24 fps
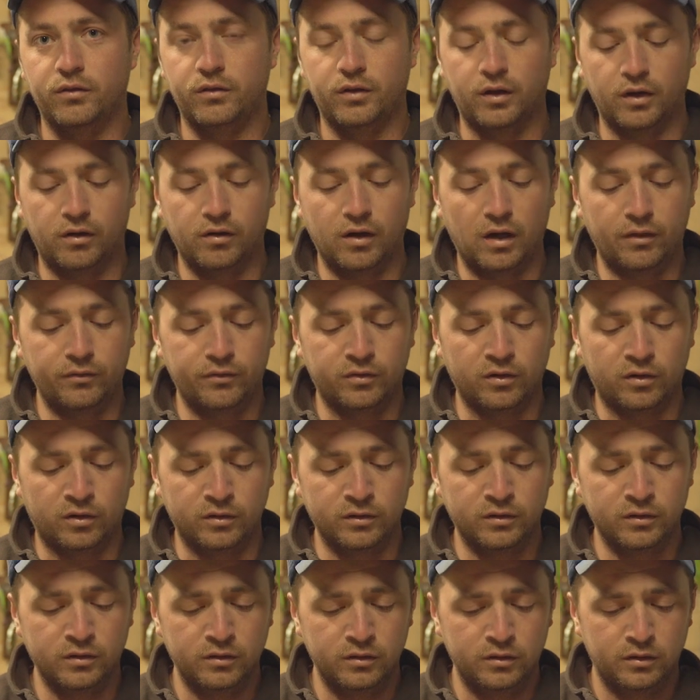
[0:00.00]
your gloves
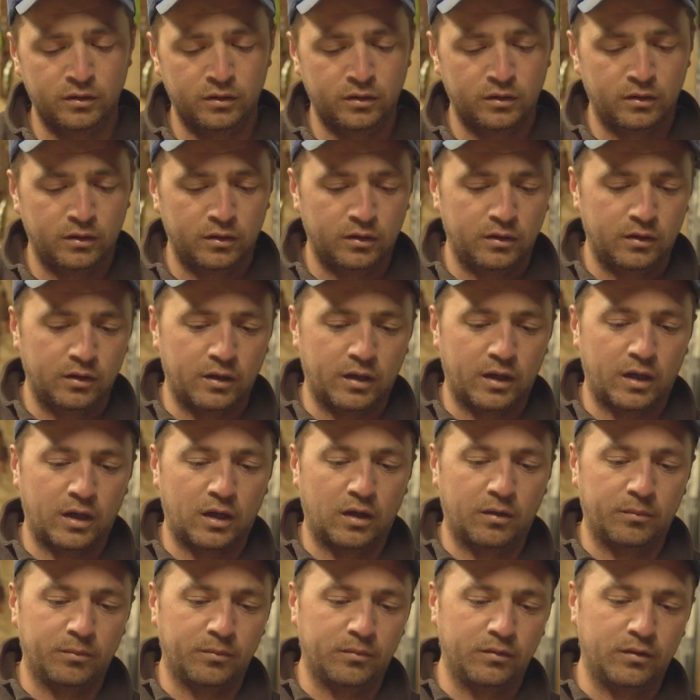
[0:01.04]
on.
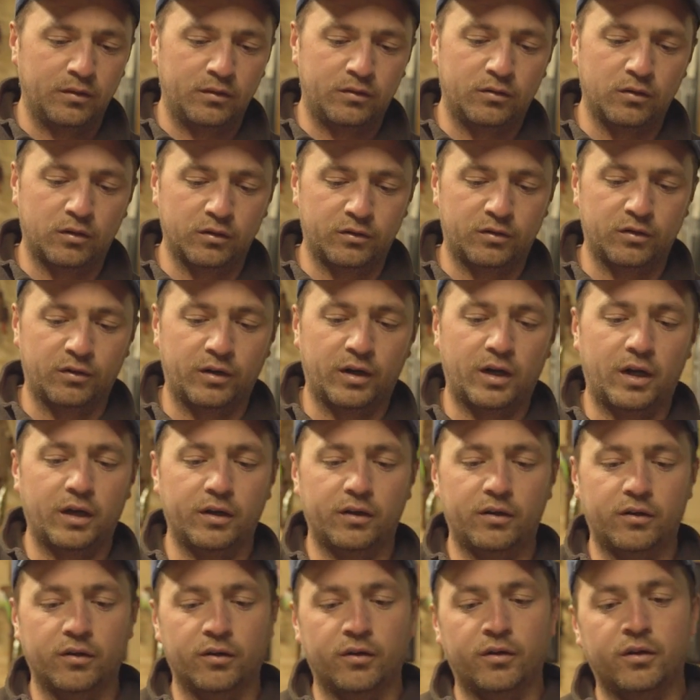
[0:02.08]
It's not too
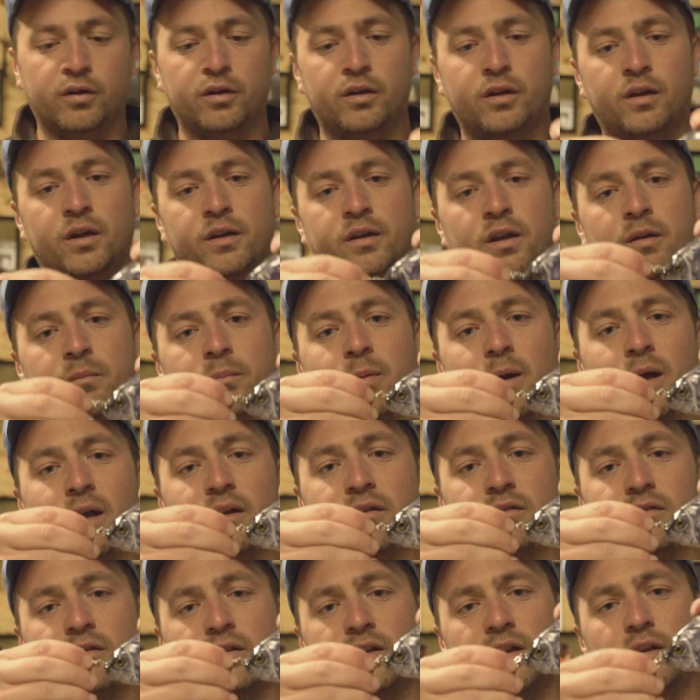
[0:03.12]
hard to do. And then
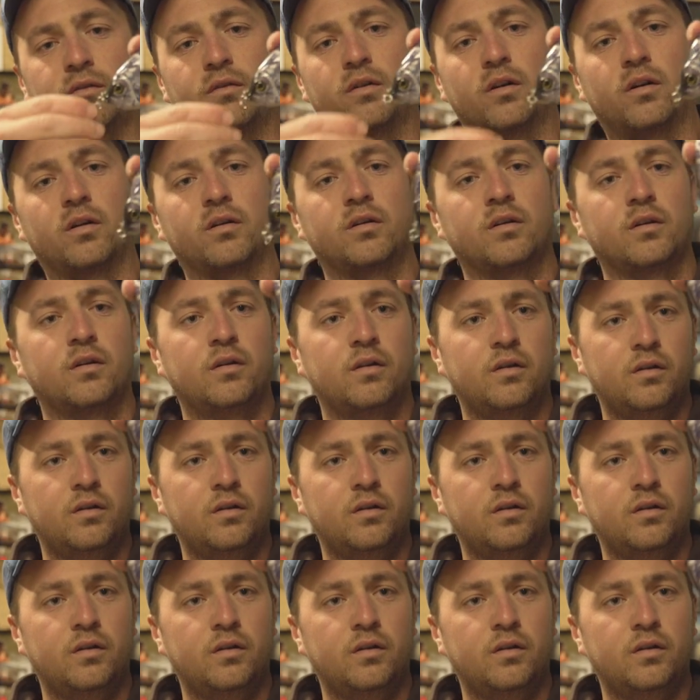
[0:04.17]
basically you've got